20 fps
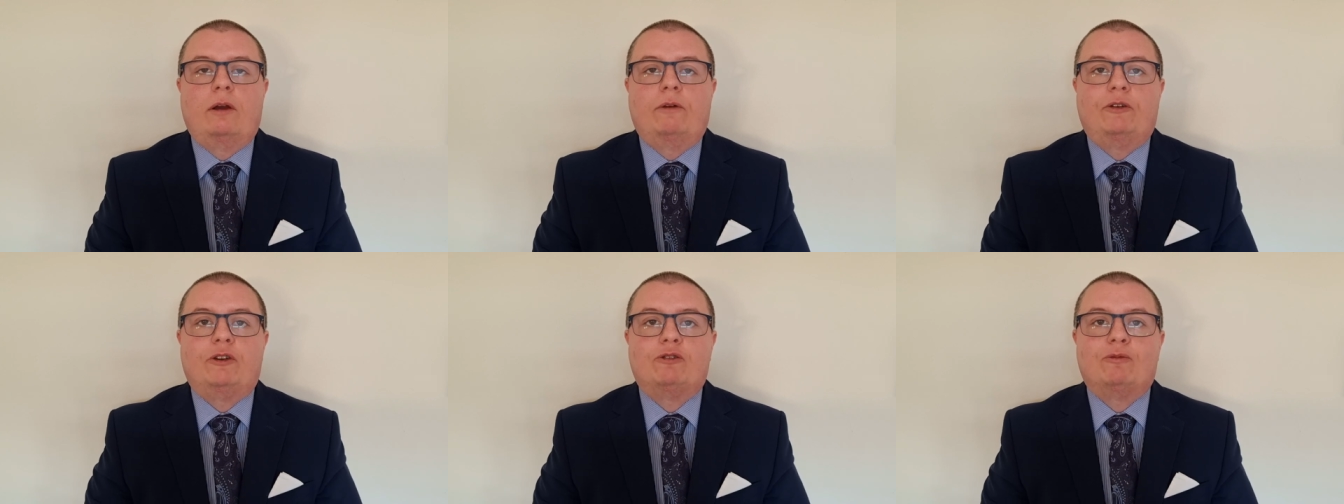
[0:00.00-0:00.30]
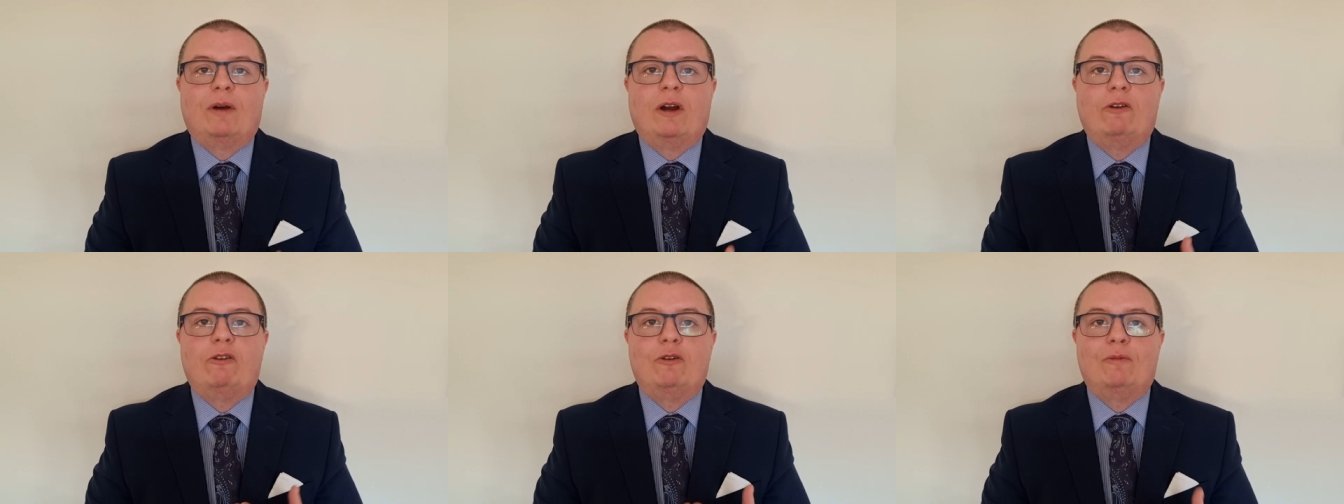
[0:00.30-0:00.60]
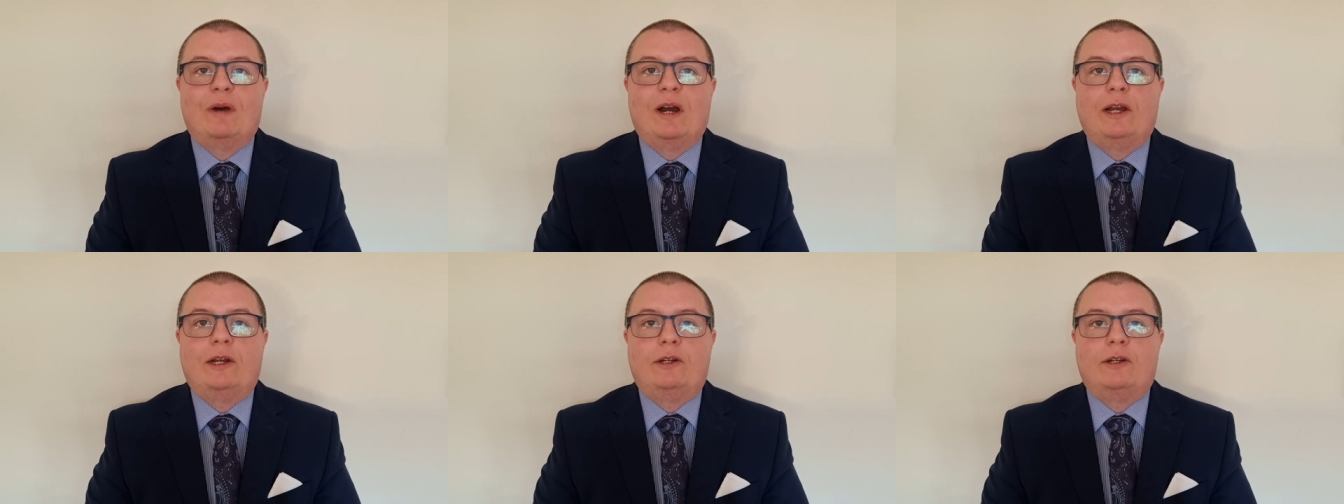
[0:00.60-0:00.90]
which might
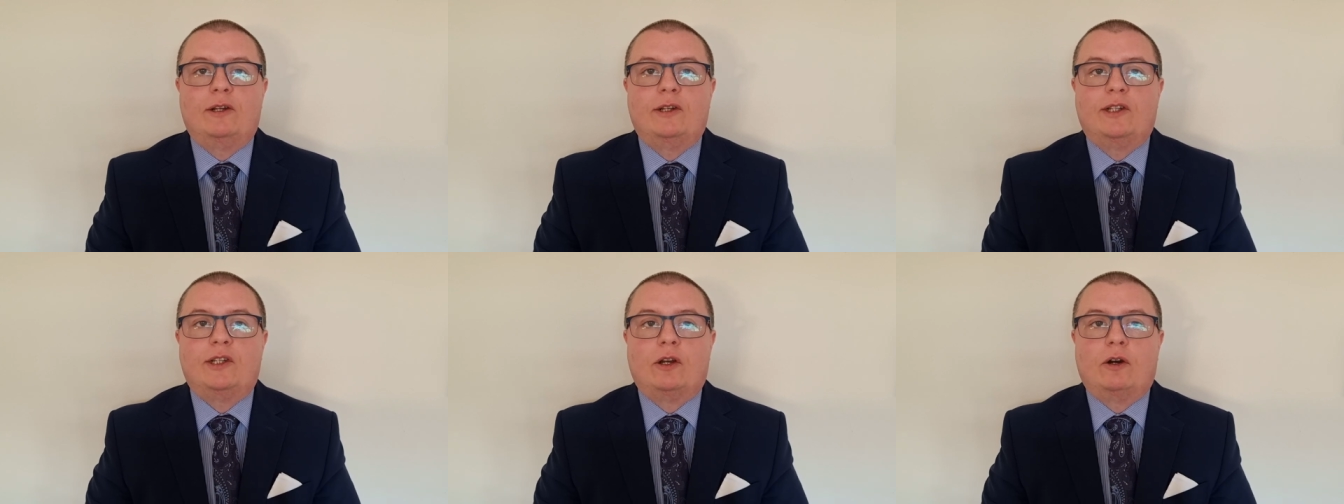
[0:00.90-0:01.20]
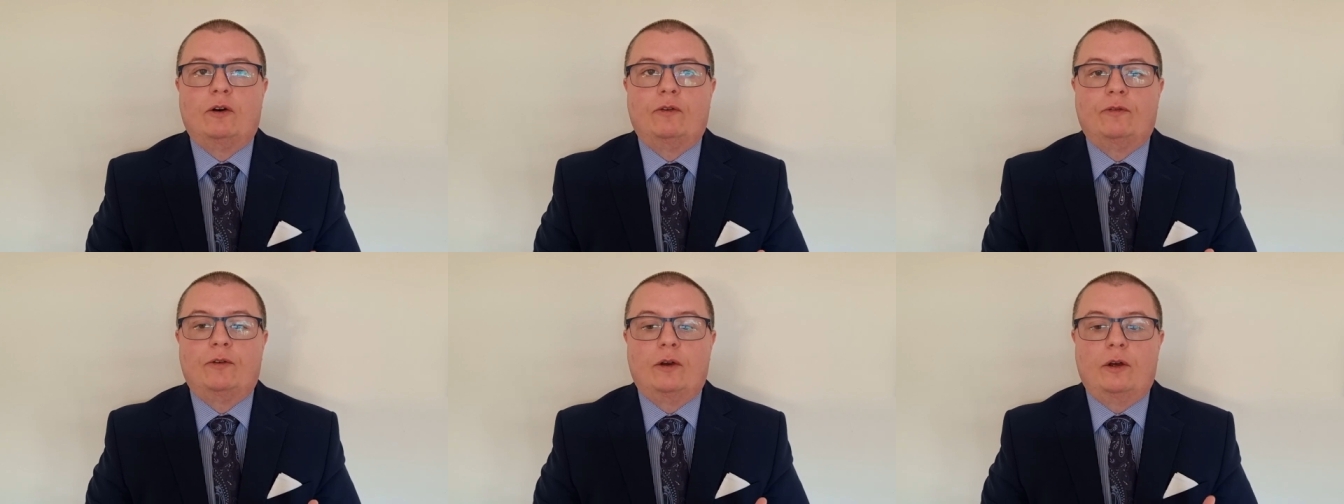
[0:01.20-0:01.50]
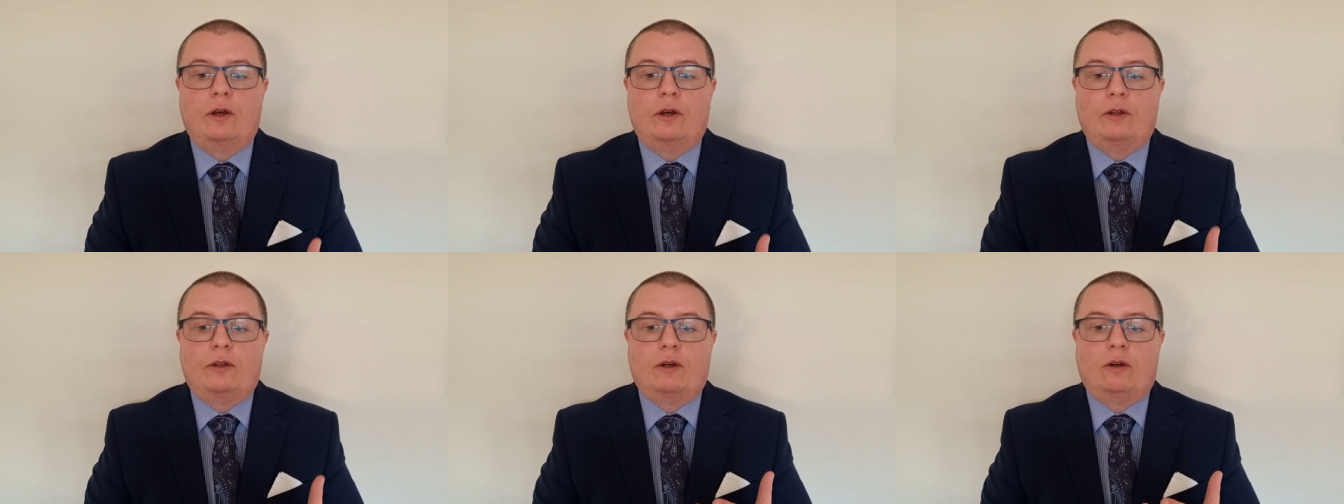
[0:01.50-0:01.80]
remind us of
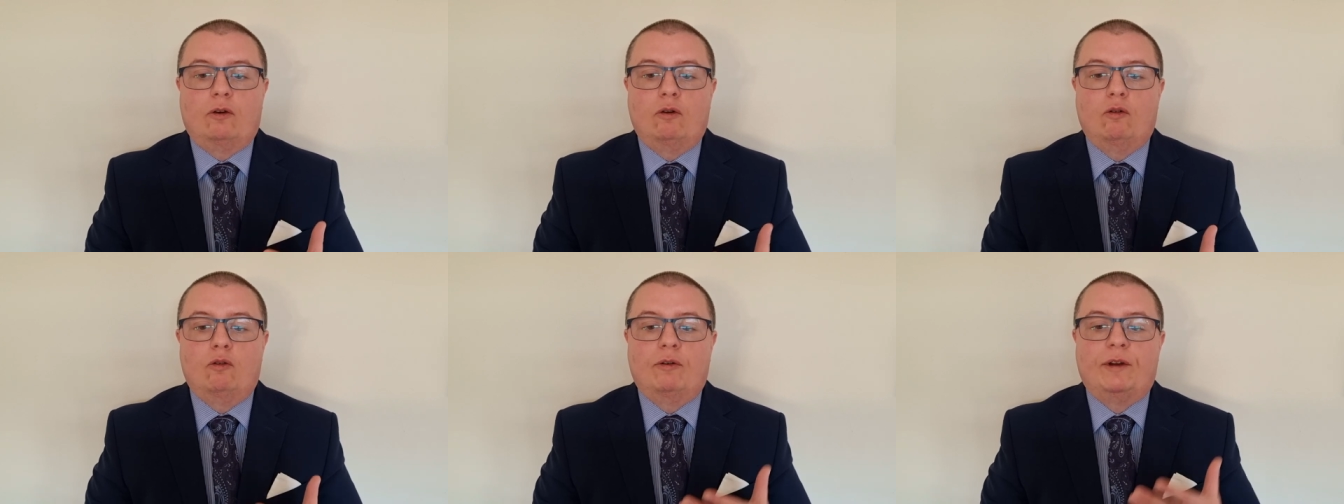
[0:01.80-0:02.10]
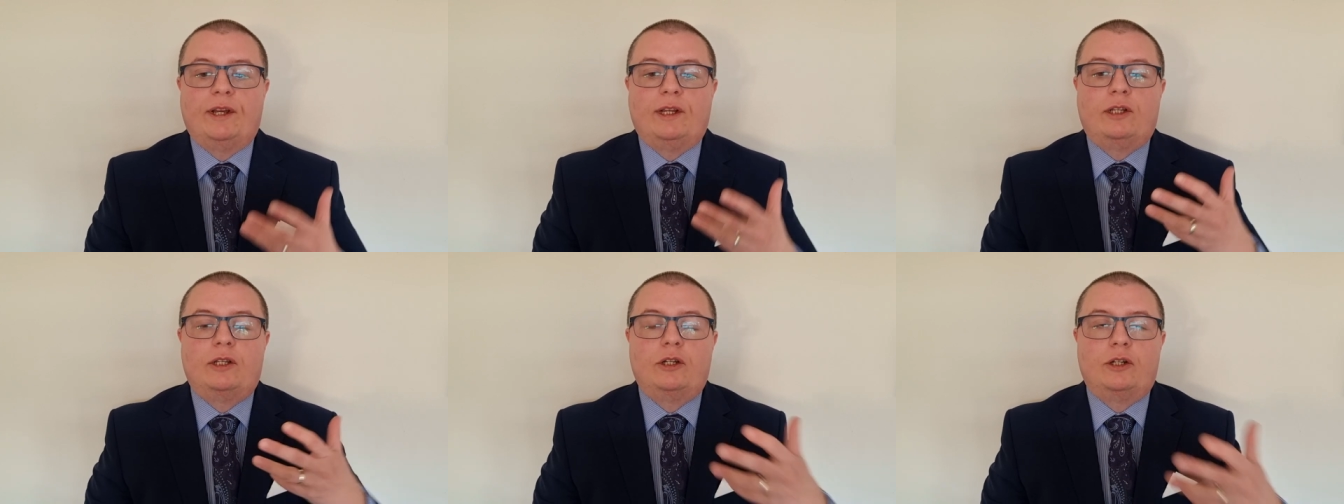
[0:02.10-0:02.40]
the calling